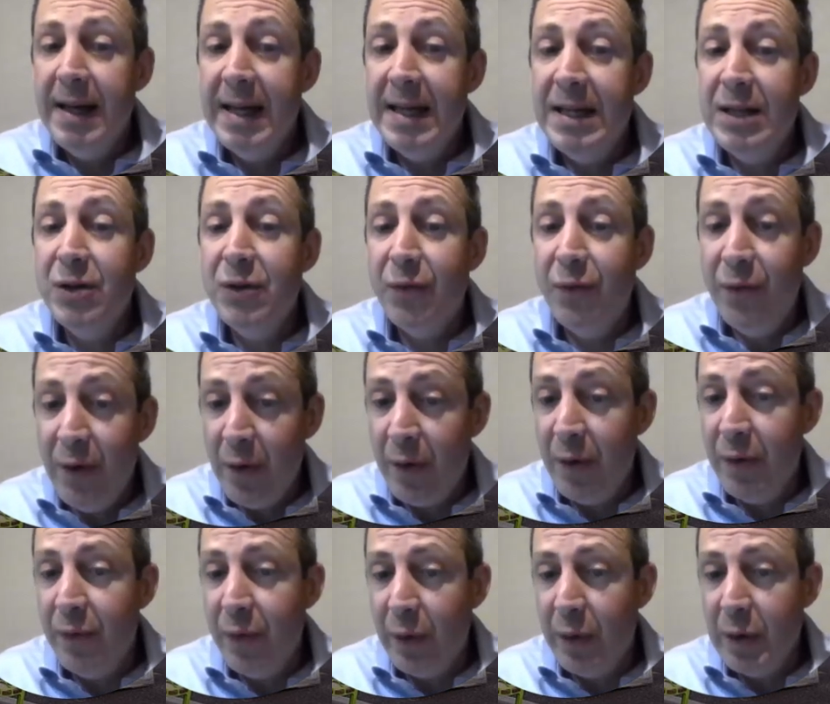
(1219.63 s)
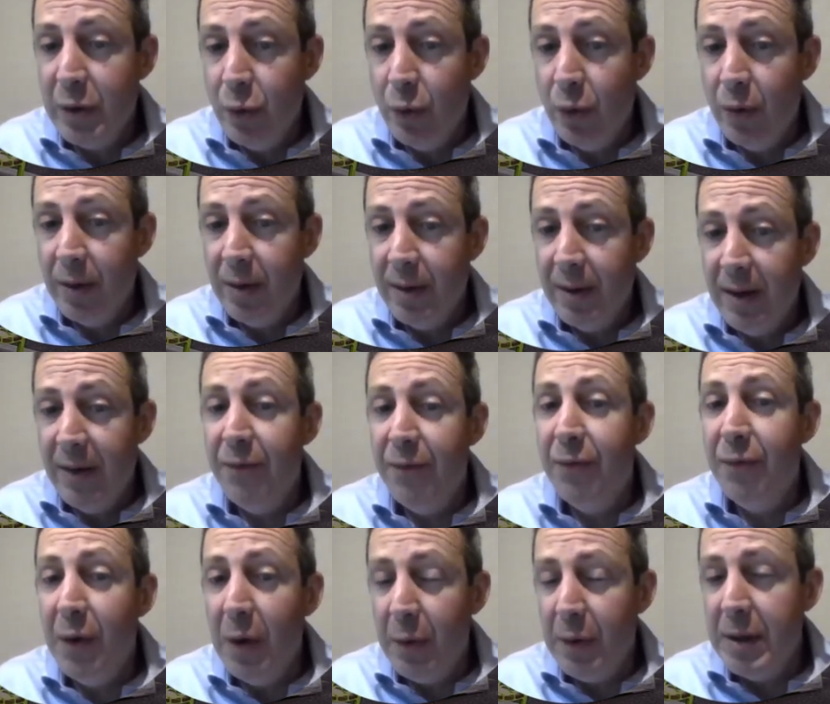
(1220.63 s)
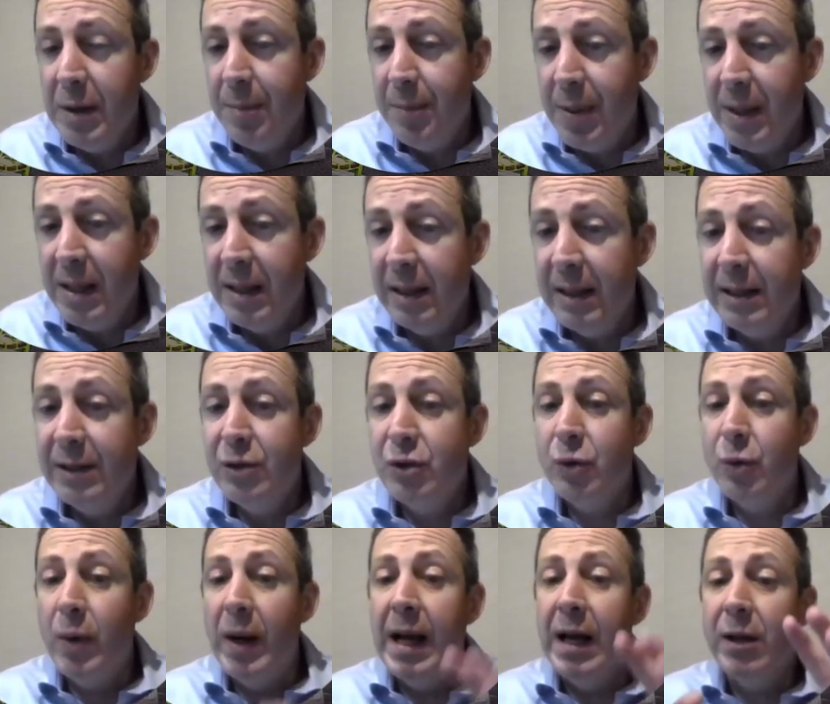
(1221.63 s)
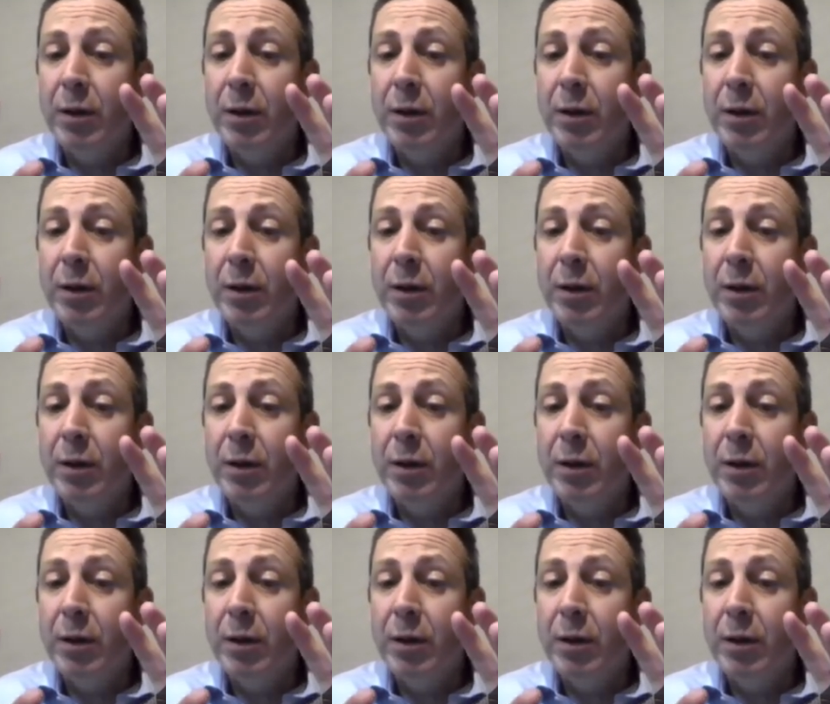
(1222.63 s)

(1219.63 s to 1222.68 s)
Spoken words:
is very, very good and very appealing to our